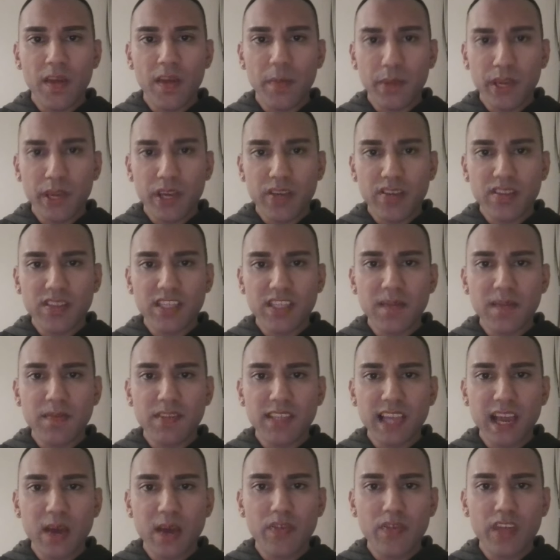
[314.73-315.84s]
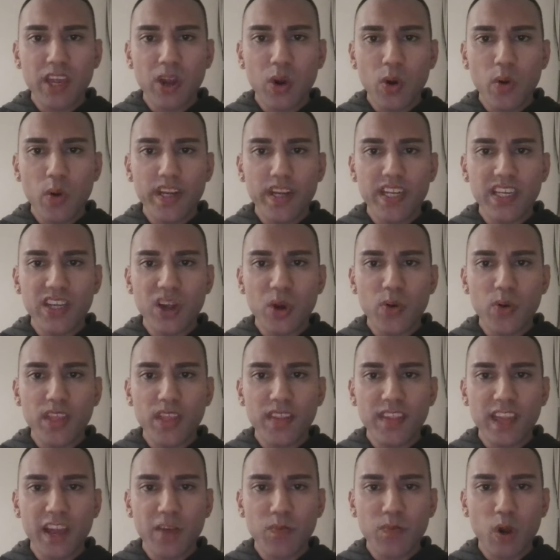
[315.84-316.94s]
because deep down they already know
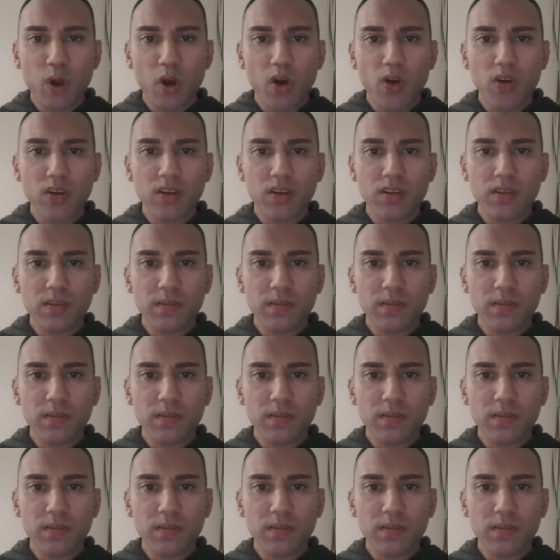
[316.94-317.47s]
that they're wrong.